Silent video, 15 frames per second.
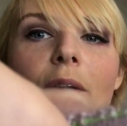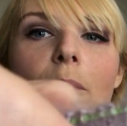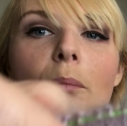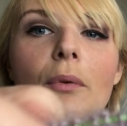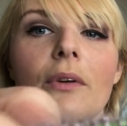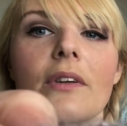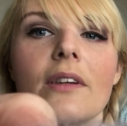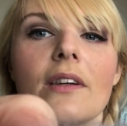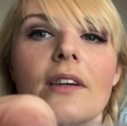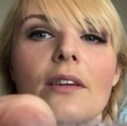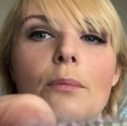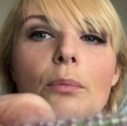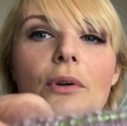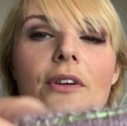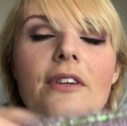but it is
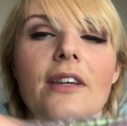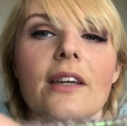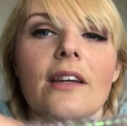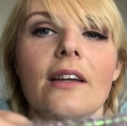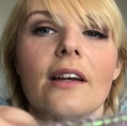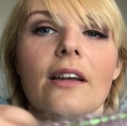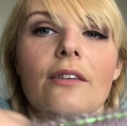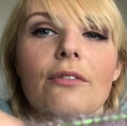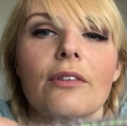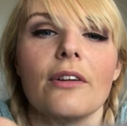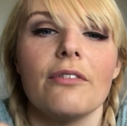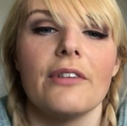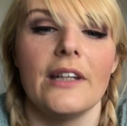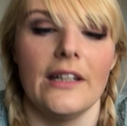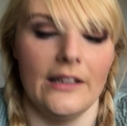pretty and
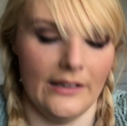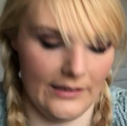fluffy.